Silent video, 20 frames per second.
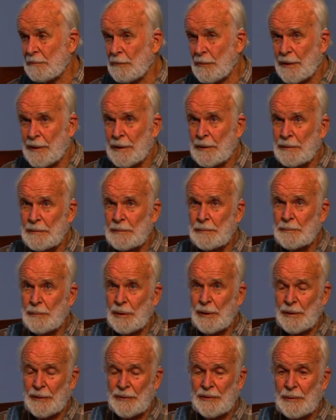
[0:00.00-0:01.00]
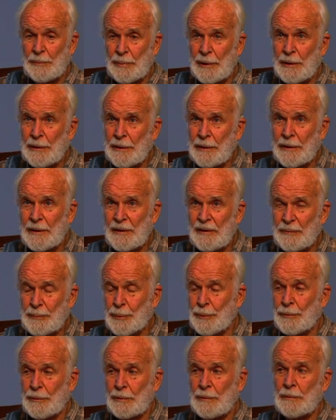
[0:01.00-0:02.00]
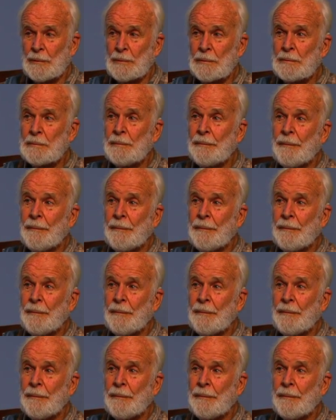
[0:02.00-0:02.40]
without possibility of parole,